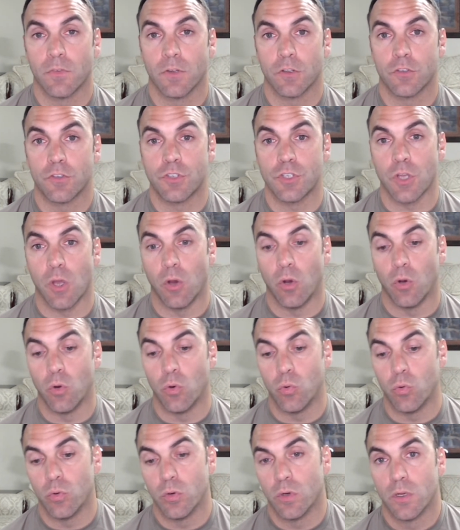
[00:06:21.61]

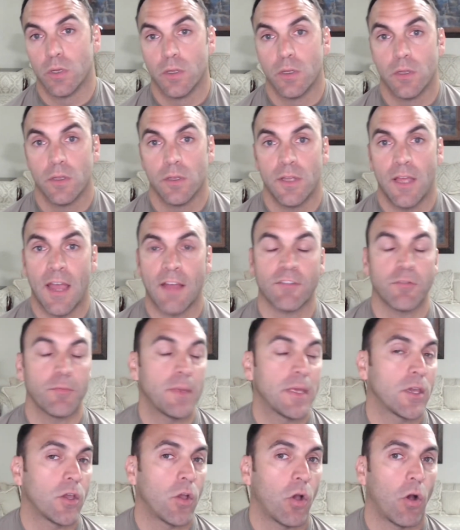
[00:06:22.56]
So you have to
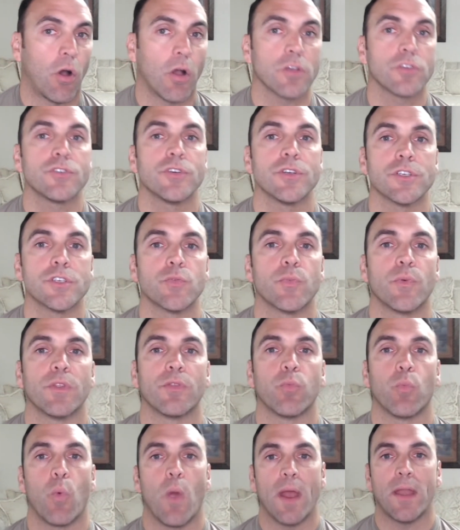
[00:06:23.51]
be cautious with
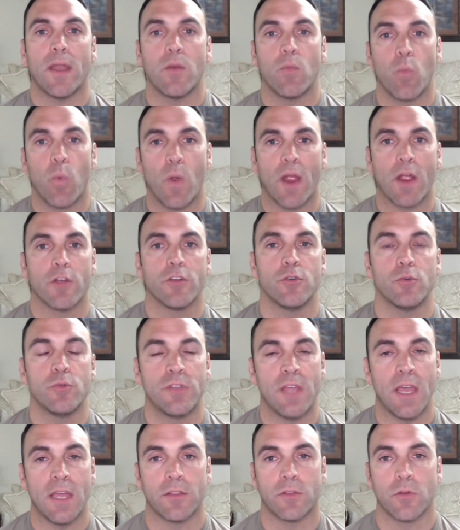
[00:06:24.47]
when and where you
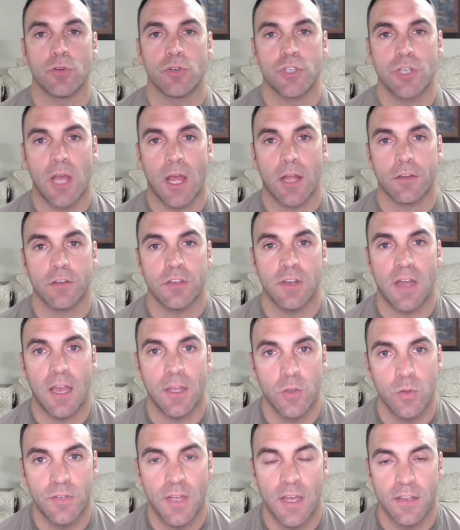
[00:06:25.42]
take those shots and how
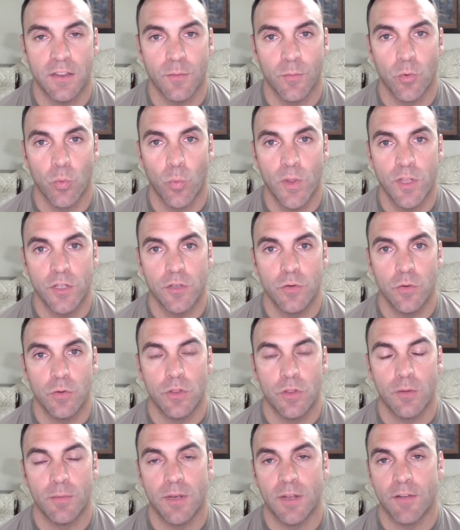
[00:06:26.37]
you take them and when you do
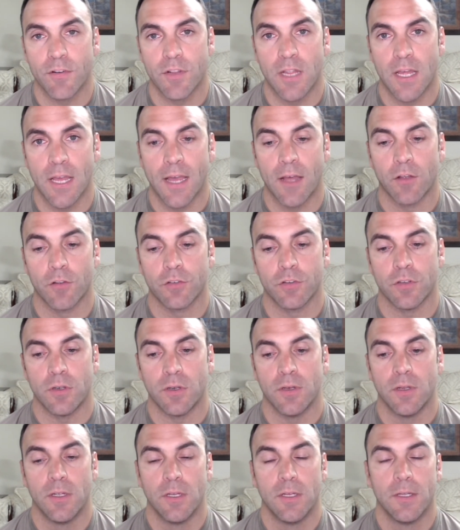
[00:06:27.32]
them and everything else. And